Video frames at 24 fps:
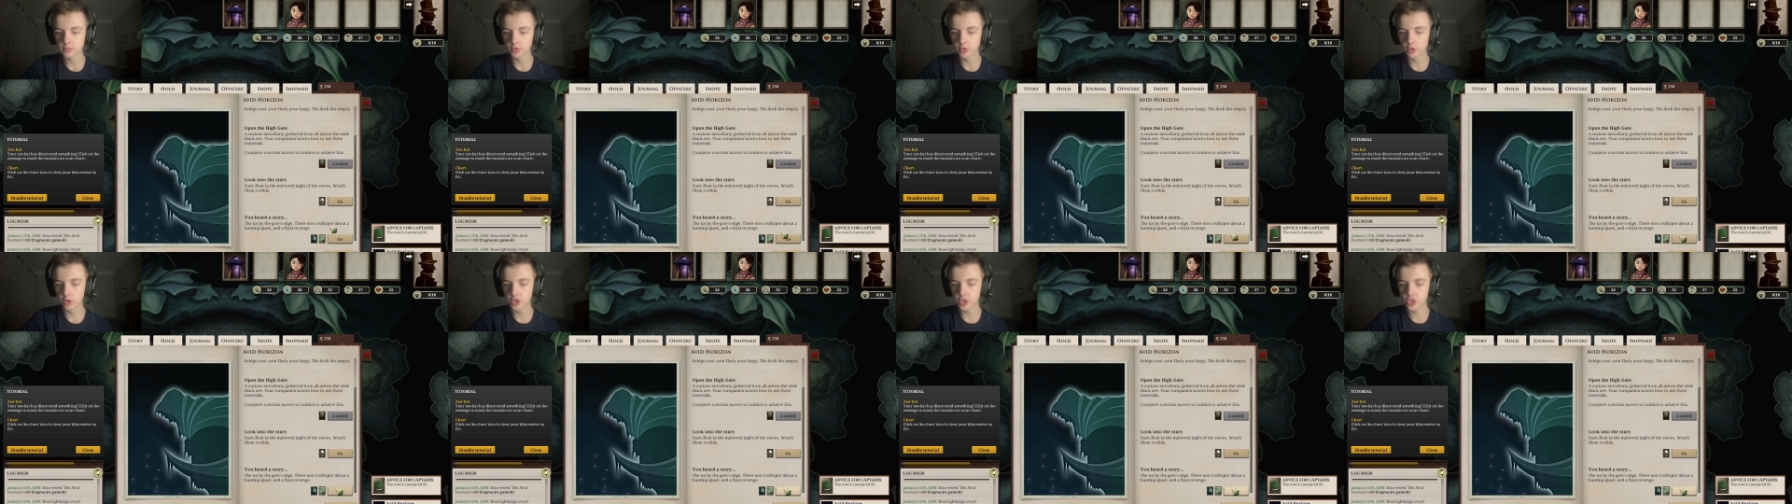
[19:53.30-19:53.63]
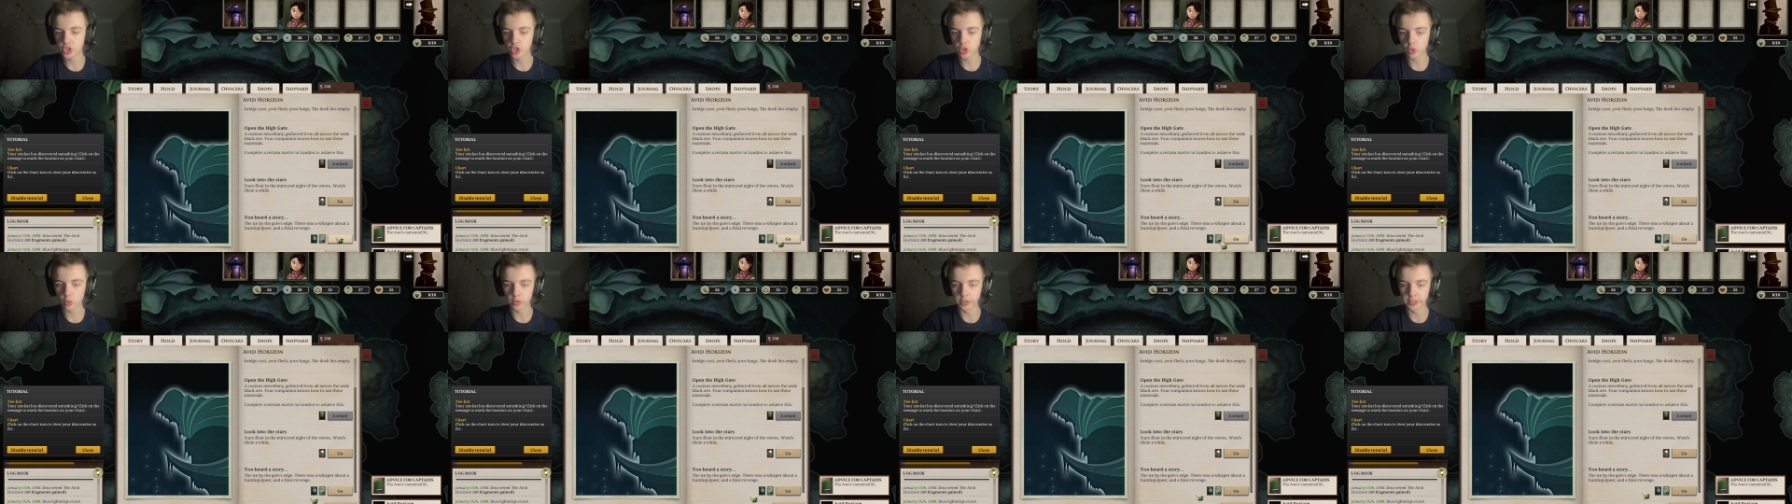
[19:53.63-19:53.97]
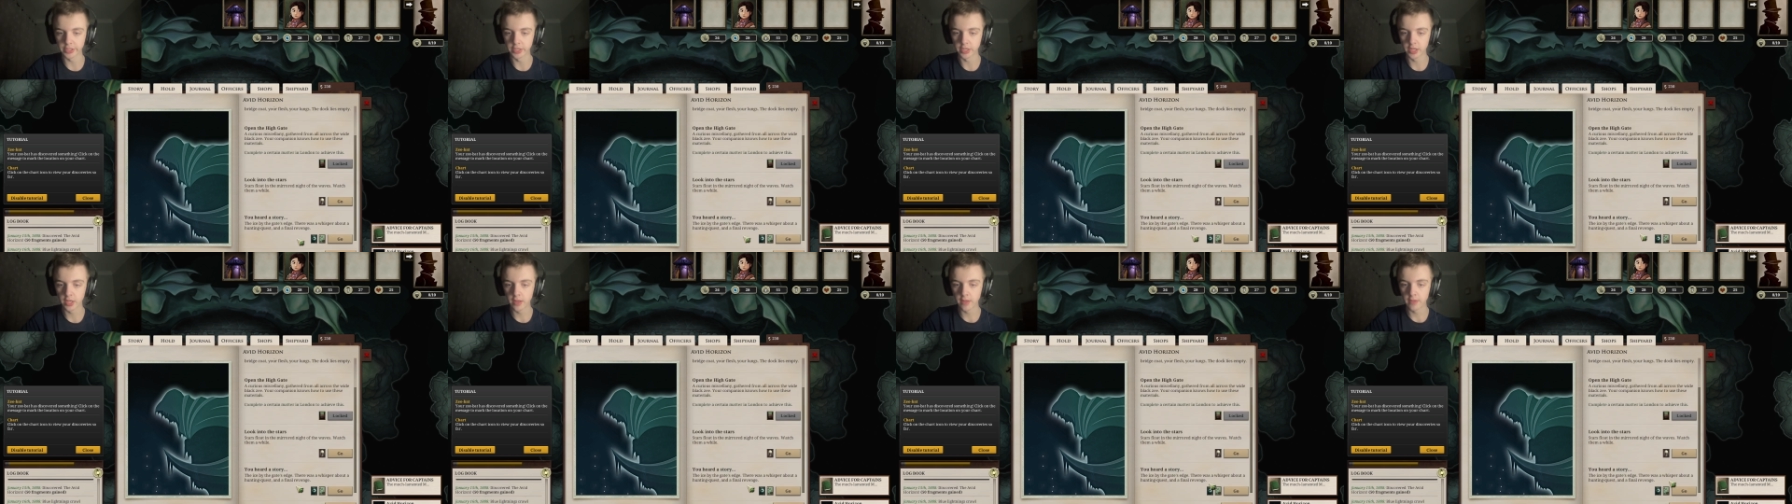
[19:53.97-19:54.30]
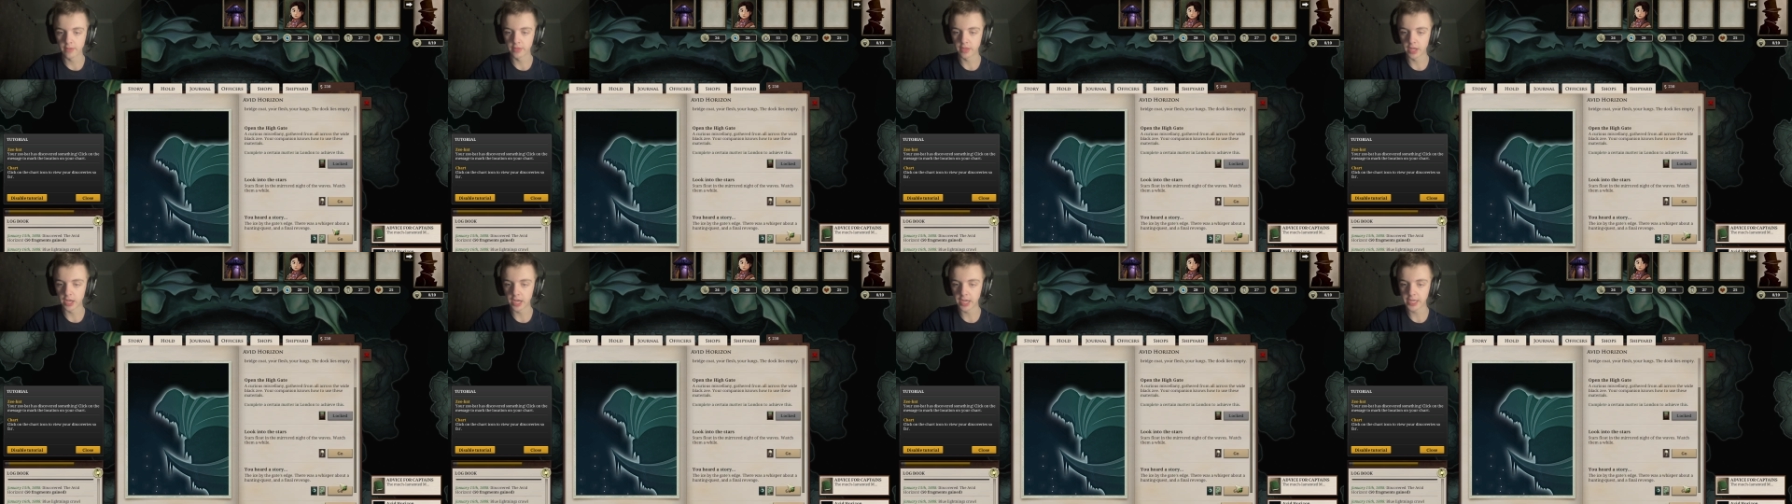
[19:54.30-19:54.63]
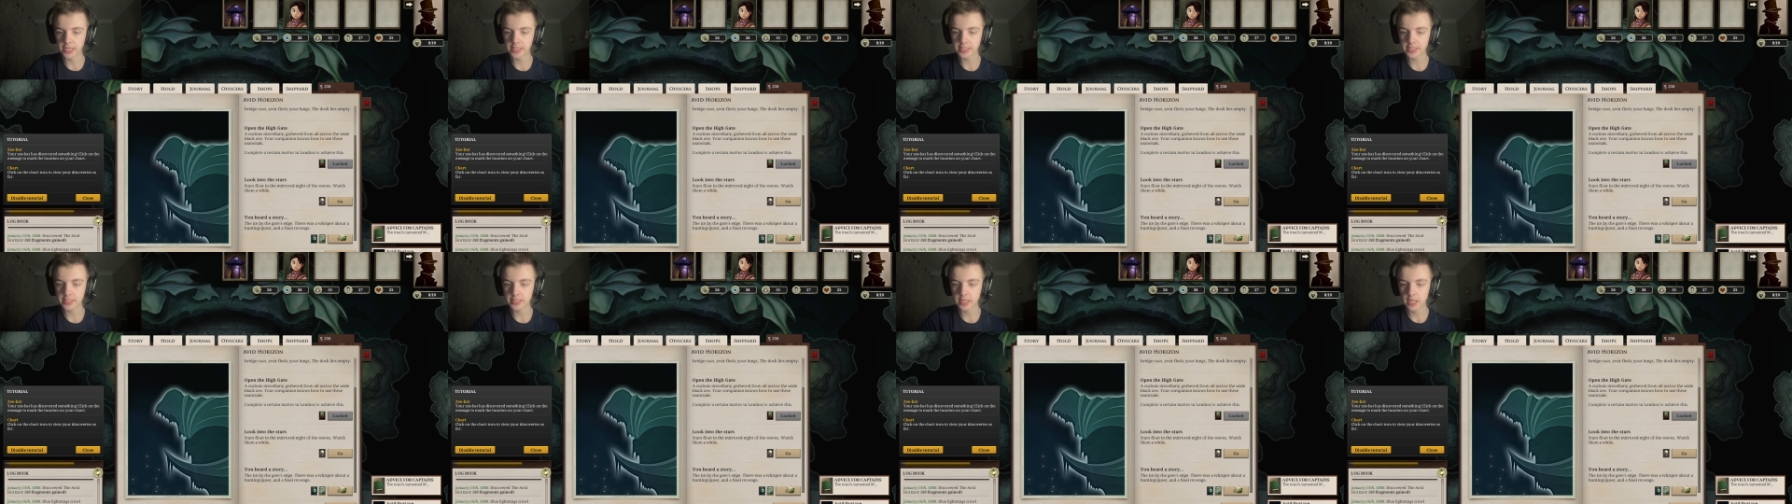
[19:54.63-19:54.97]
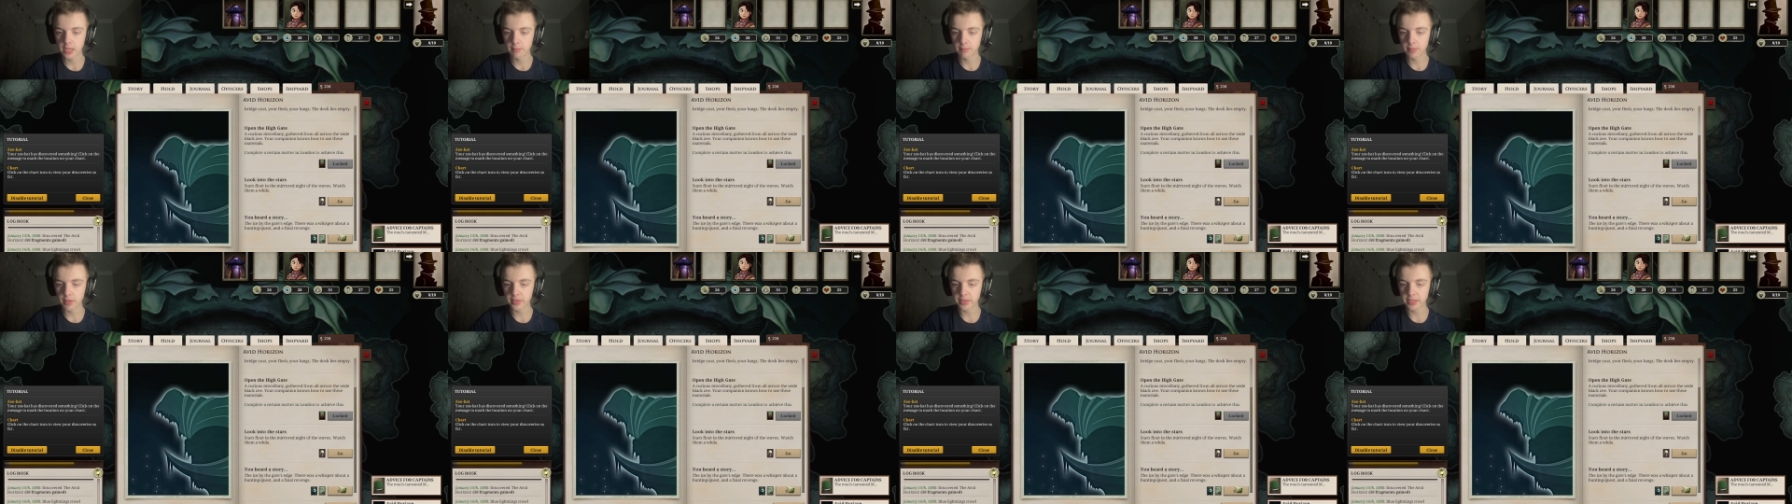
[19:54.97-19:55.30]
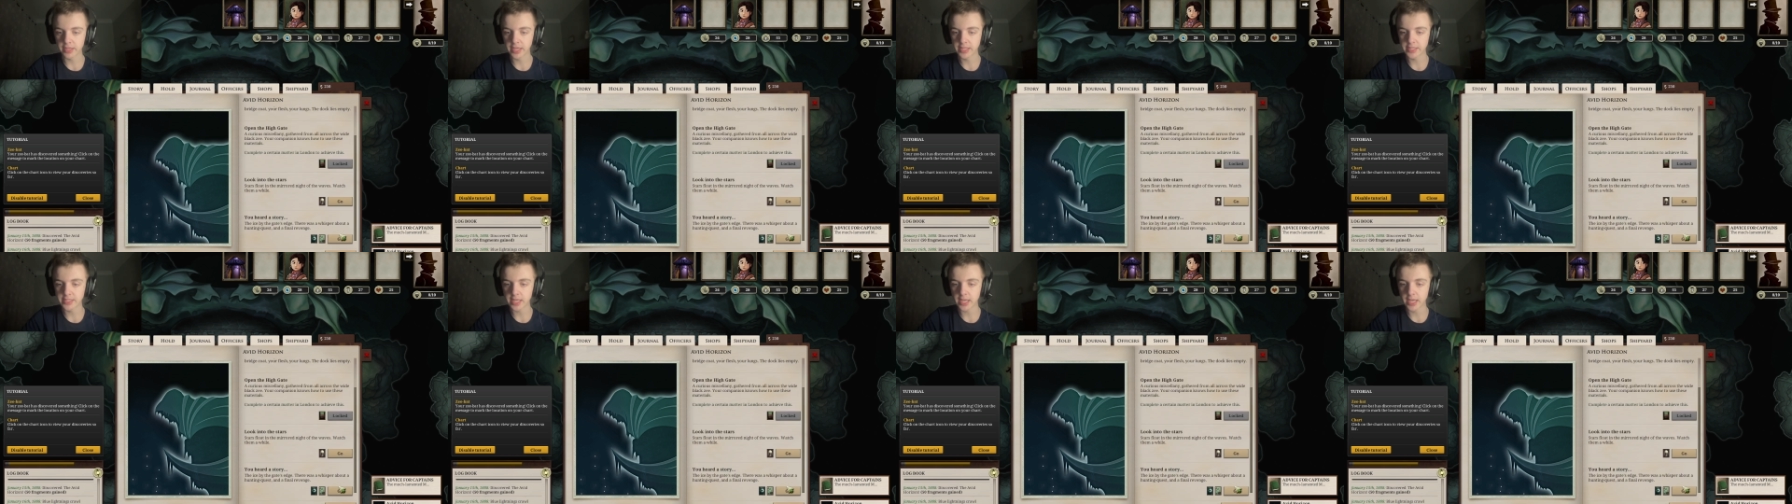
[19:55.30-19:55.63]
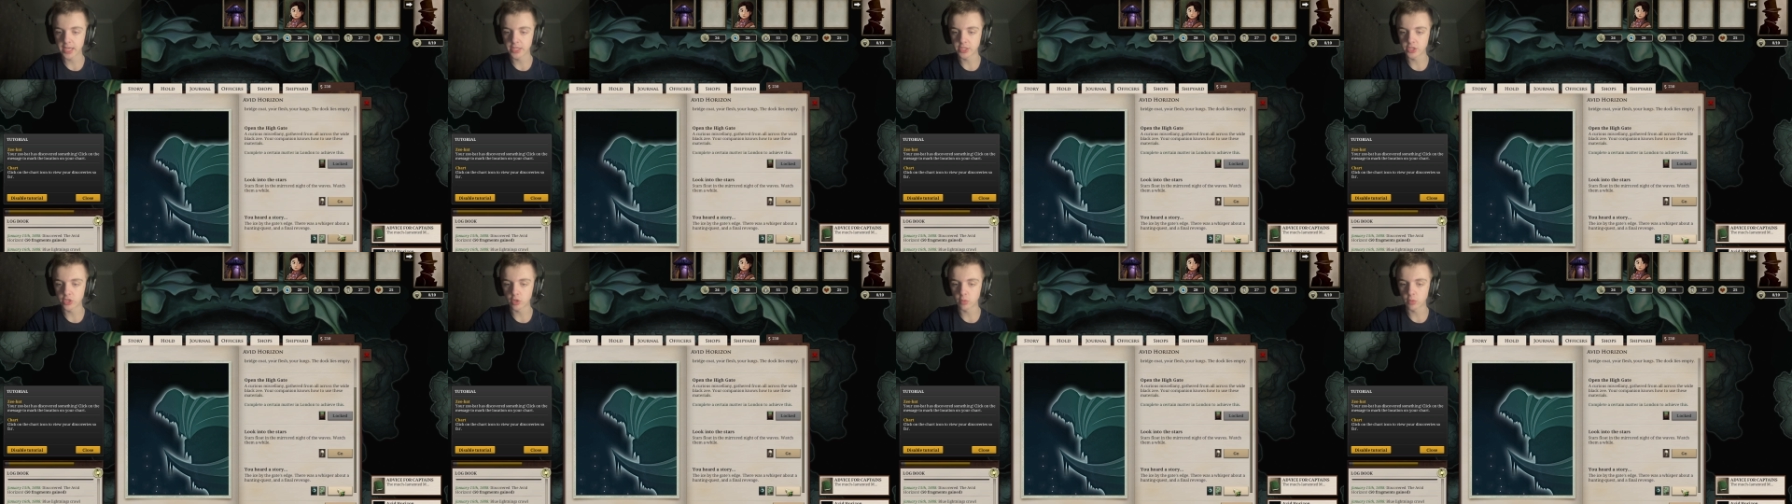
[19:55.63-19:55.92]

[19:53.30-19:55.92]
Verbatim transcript: You heard a story. The ice by the gate's edge.